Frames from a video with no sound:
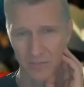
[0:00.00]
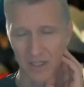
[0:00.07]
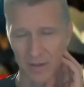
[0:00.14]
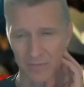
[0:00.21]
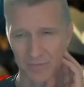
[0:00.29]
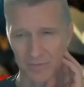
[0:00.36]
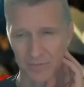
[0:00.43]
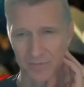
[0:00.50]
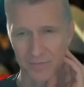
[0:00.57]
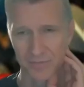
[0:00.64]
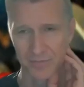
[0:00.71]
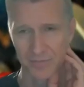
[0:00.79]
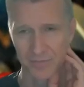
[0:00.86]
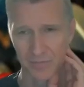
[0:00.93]
And then getting a
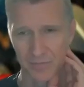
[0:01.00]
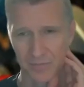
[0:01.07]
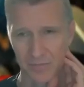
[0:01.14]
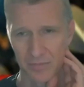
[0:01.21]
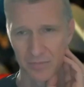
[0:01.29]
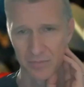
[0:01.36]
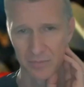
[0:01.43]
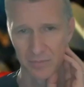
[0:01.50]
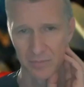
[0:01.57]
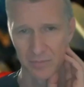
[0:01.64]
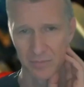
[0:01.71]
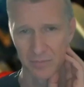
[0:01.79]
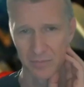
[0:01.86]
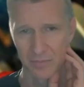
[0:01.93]
raise makes your,
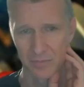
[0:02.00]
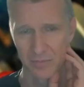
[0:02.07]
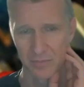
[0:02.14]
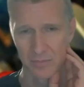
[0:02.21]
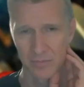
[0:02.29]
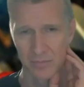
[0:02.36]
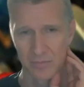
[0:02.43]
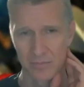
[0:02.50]
if it's damage, you'll